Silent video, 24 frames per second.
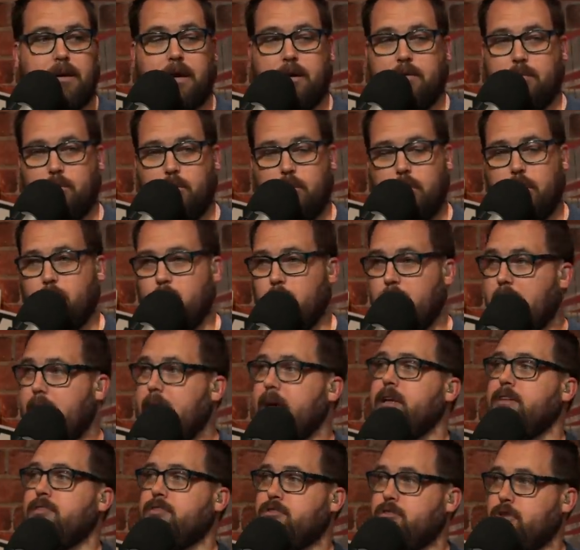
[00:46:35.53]
uh, what, what
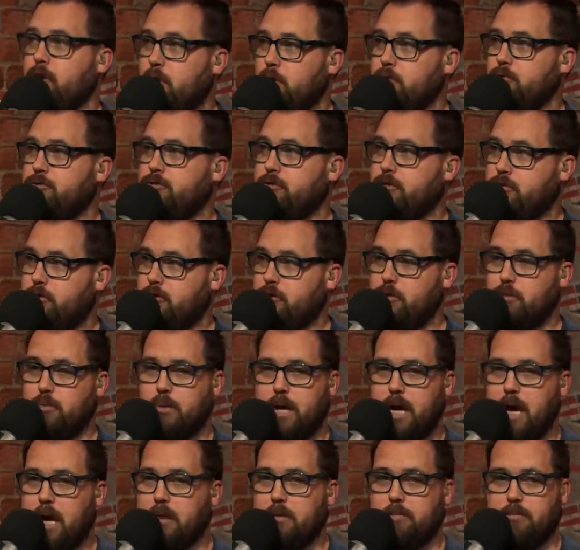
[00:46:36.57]
I chose to do
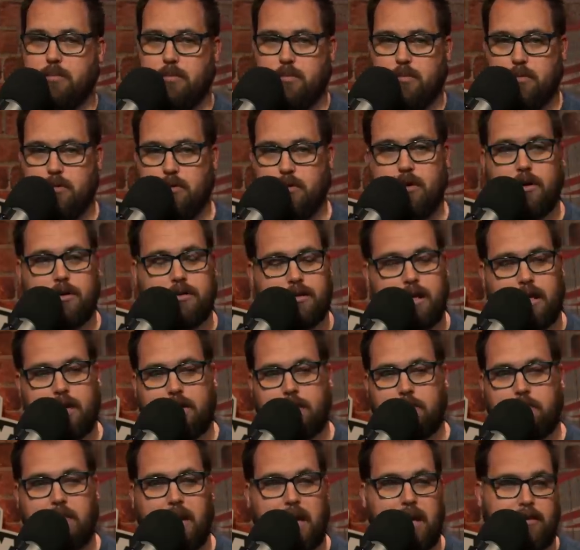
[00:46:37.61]
when I looked
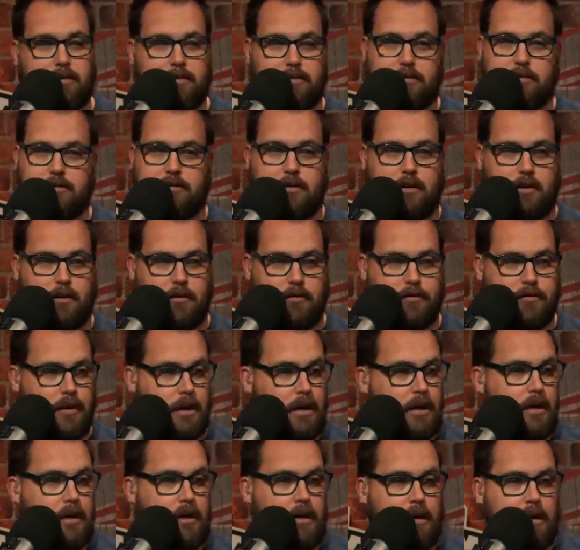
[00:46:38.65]
at the paces of
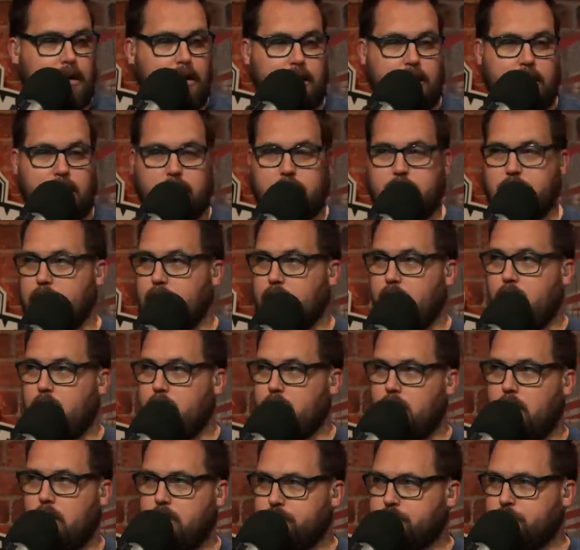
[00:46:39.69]
uh,
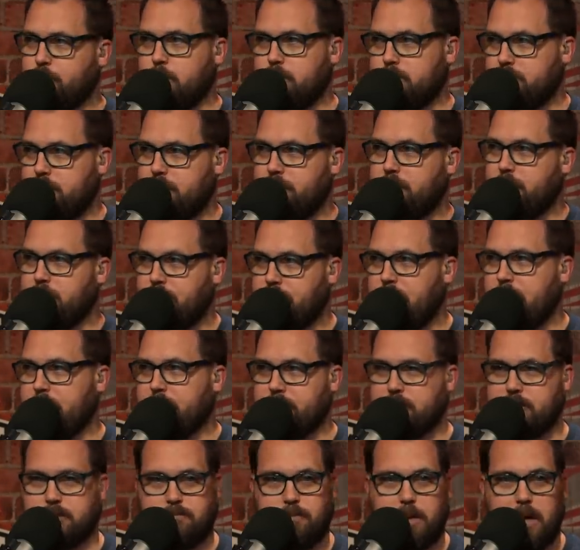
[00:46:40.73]
all, all sorts of different
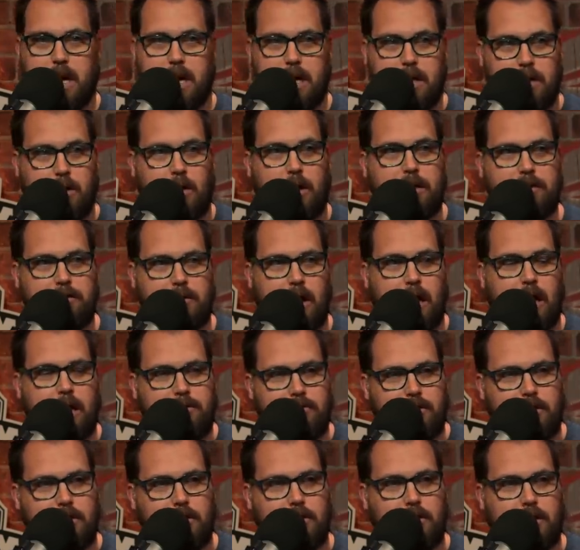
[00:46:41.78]
factors, but I, you know, I, I
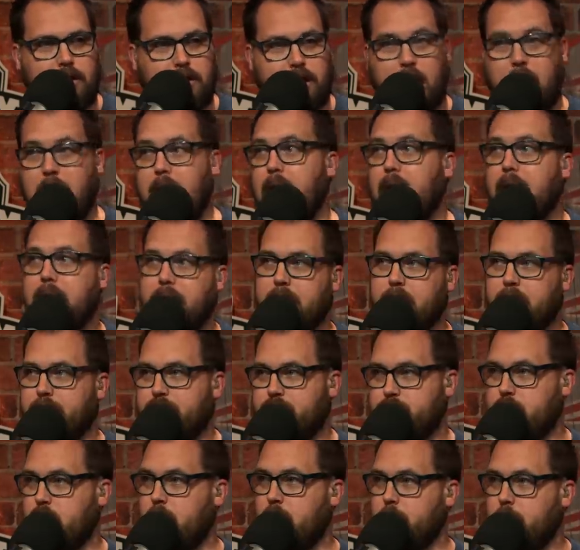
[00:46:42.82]
took a look at the high end
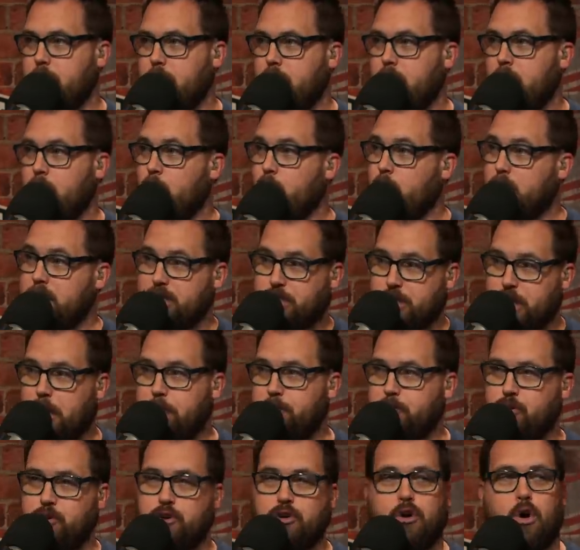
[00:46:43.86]
of Chubb. When
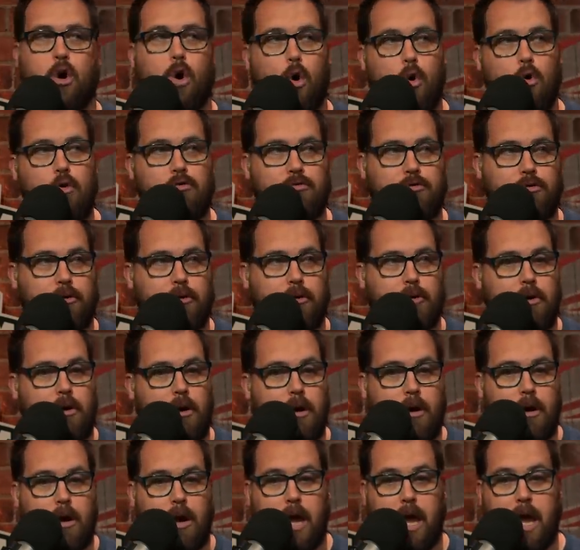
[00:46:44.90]
Chubb took over
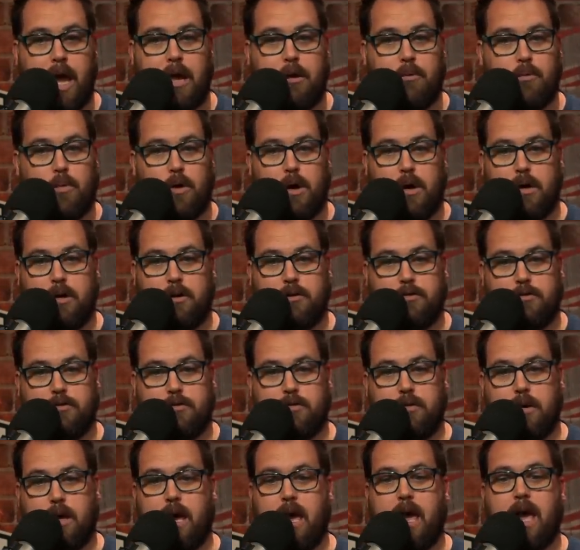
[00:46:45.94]
and
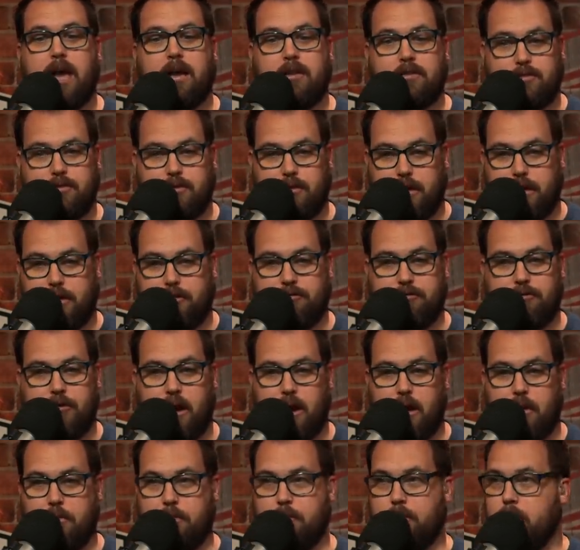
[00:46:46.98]
was excellent
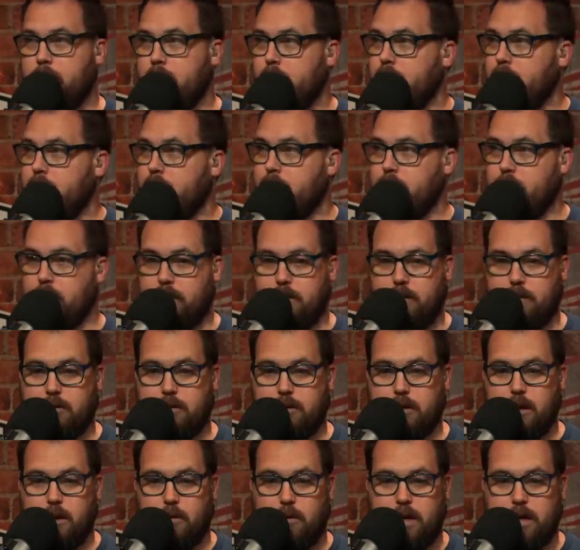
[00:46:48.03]
from uh,
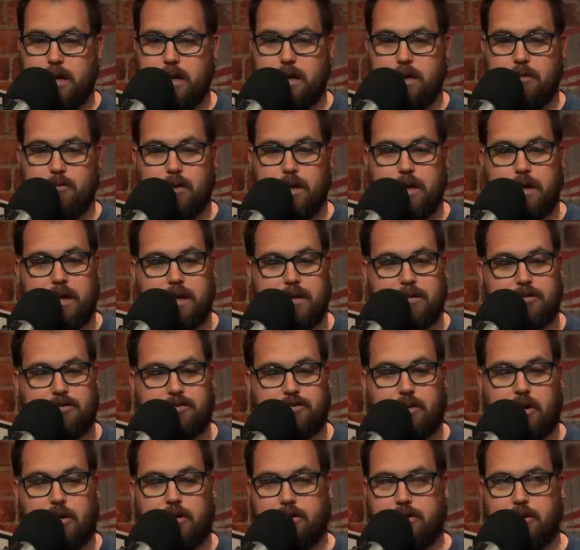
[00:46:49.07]
you know, he didn't really get the
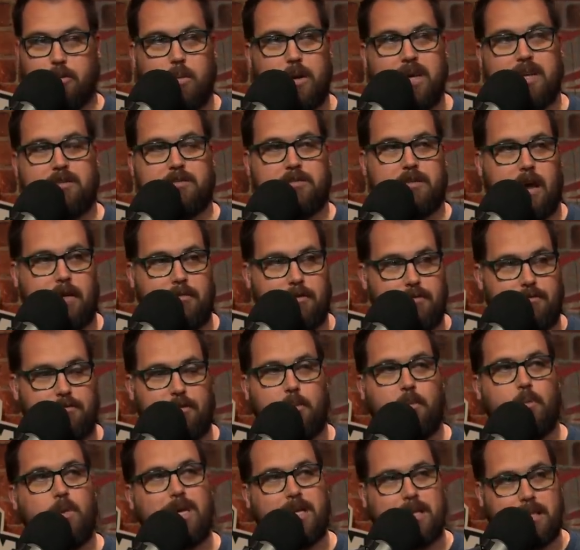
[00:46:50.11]
start until week seven.
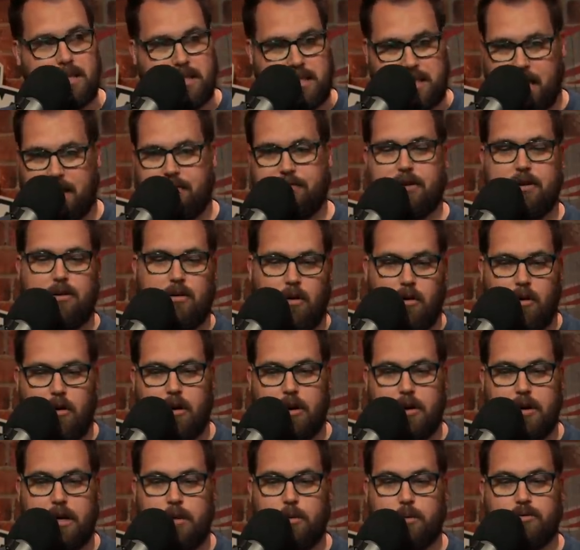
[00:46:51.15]
From week seven
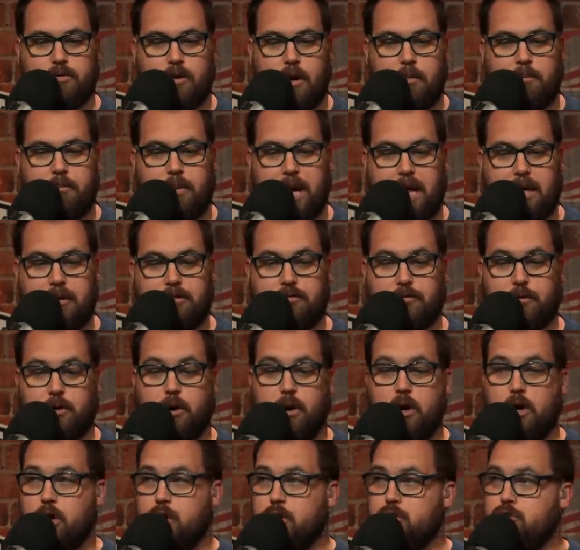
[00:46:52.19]
on, he was on pace
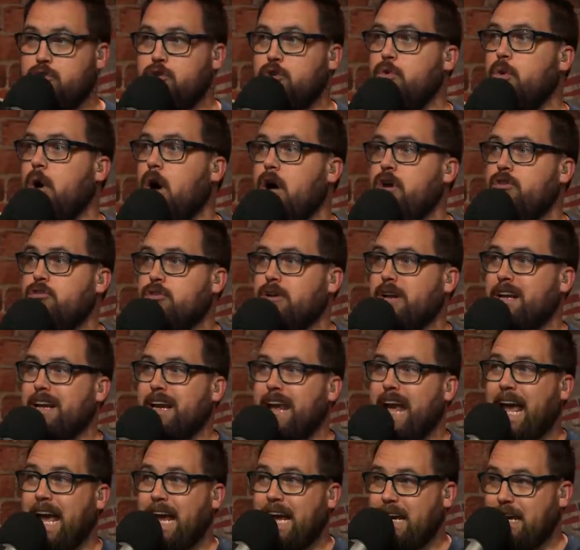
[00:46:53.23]
for two hundred
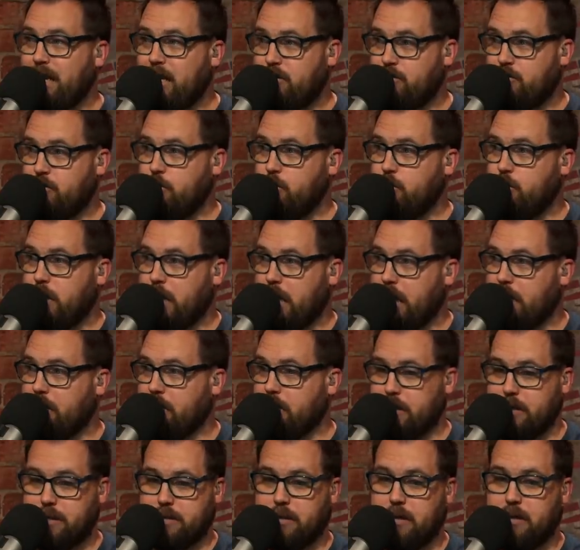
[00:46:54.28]
eighty-two
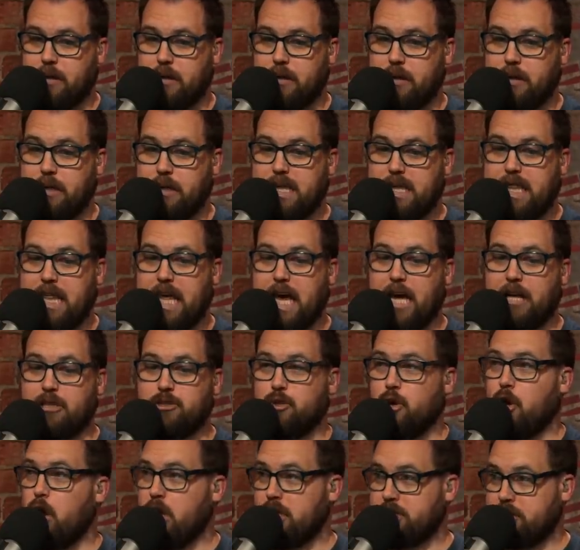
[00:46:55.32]
carries.
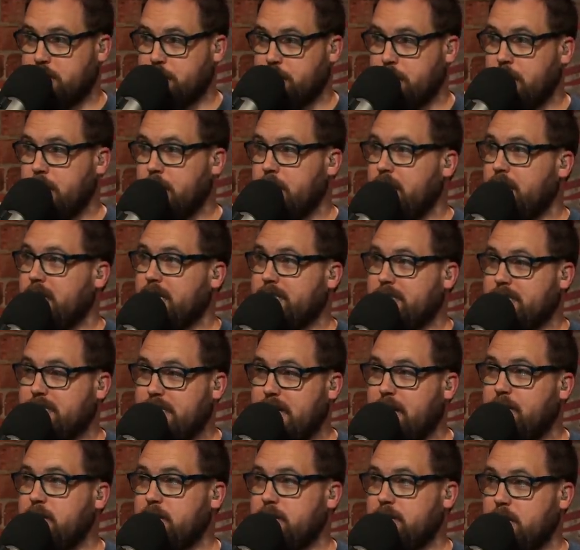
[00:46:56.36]
That's awesome. Yeah. That's
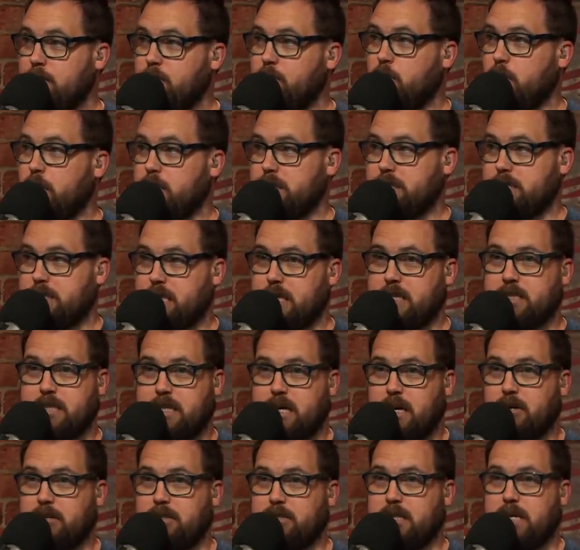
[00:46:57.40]
seventeen point six
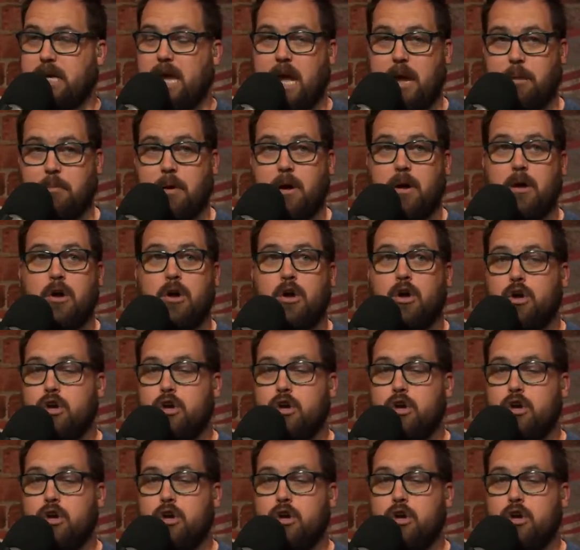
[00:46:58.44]
carries a game.